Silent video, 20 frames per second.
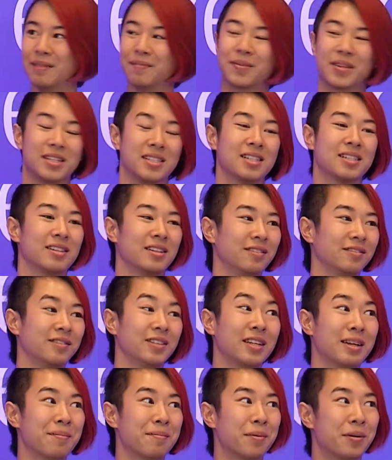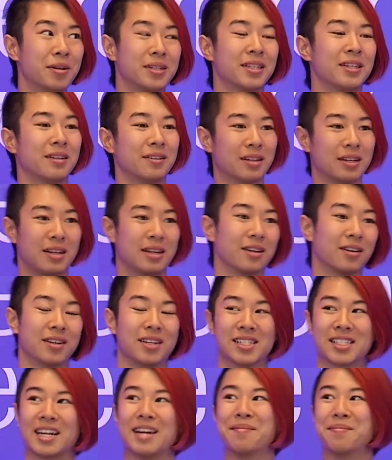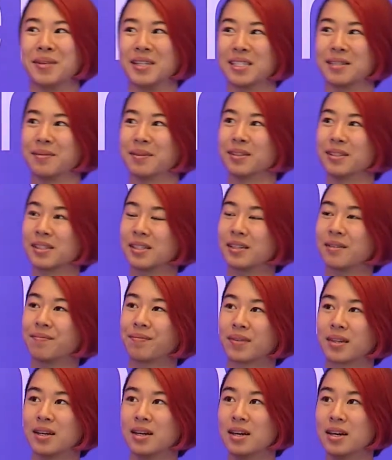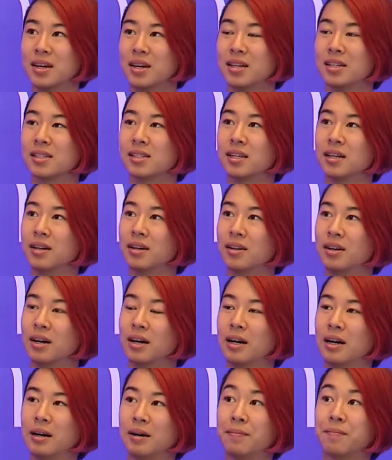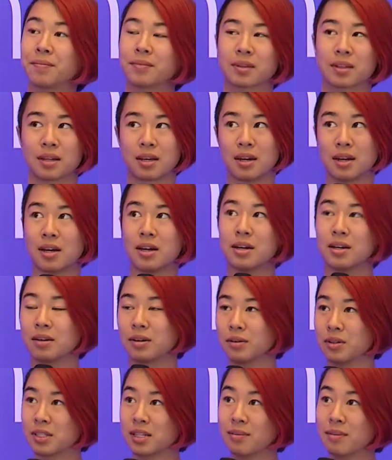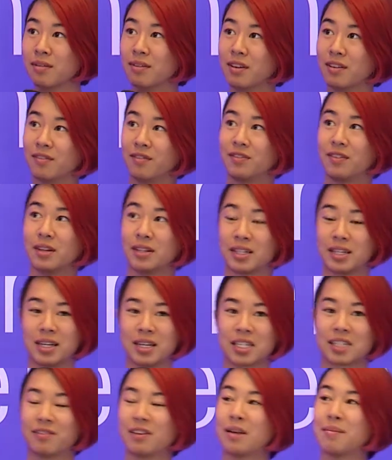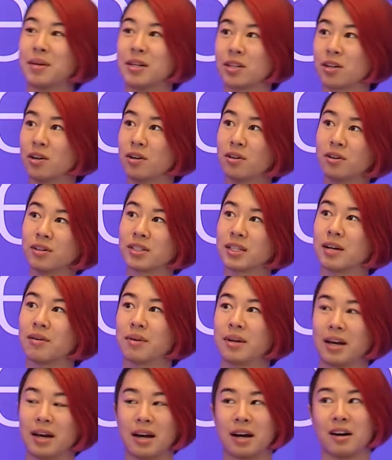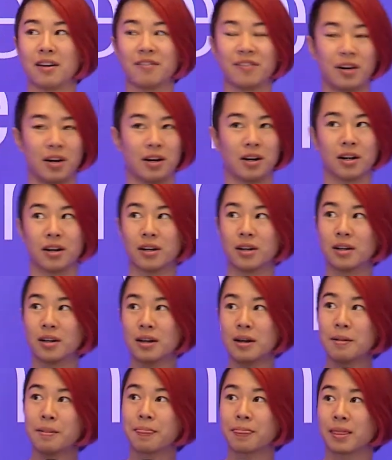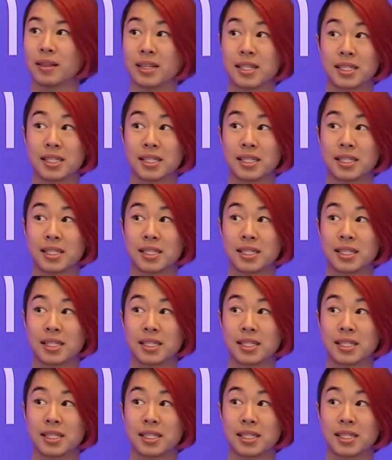this is really important in our design principles. So some of the TxVM internals that we have are the